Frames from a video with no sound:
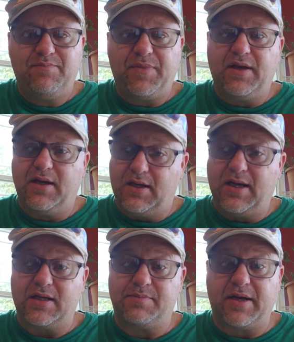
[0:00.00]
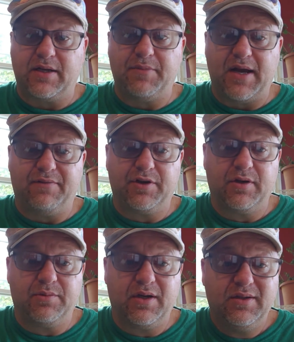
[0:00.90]
I expect him to have a
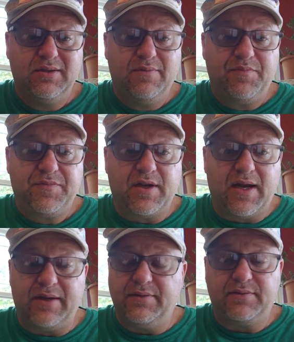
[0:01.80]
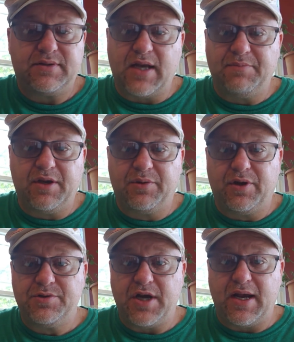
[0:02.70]
good one tonight. Same thing with
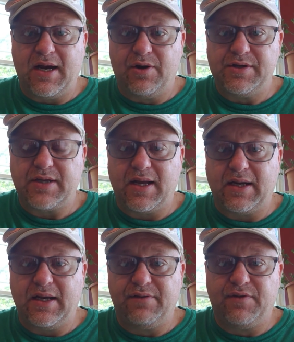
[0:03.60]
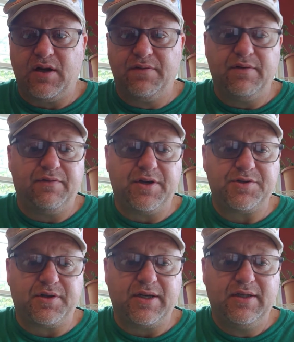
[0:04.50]
O.J. Howard. He's got to get involved
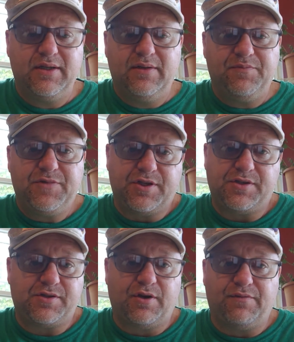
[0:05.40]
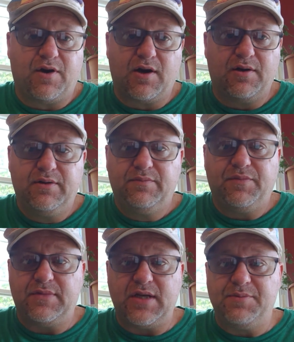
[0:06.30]
eventually. Just so
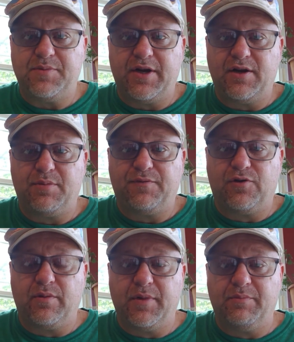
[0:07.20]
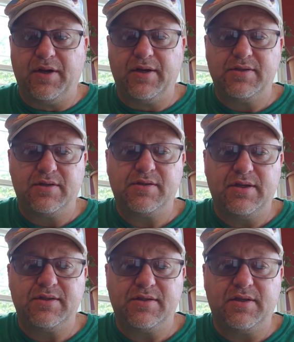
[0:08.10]
far, team's been underperforming, but it's a
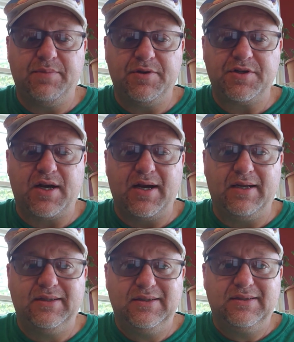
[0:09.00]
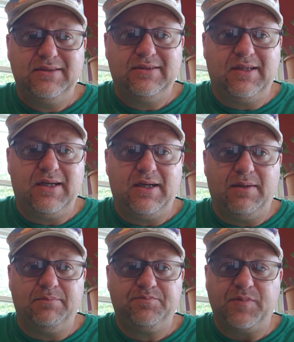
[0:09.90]
sleeping giant.
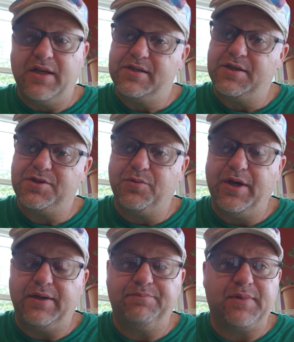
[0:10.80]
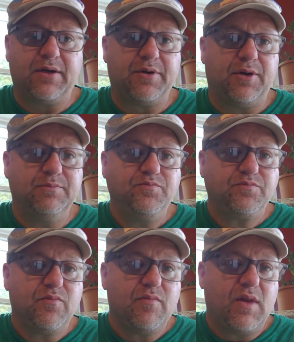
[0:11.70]
Is this the week? I don't know.
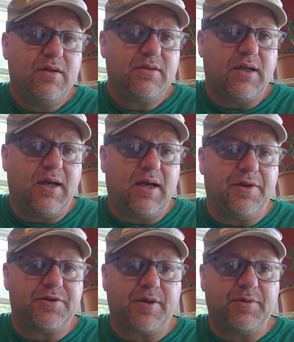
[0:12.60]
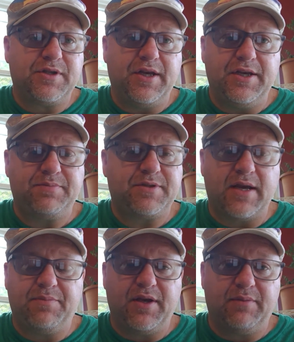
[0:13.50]
The Triple T's,
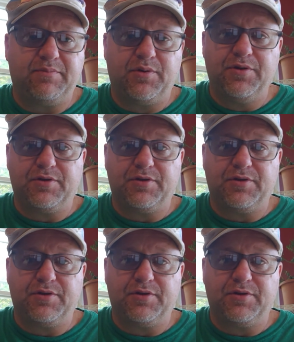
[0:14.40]
same thing. Pulled the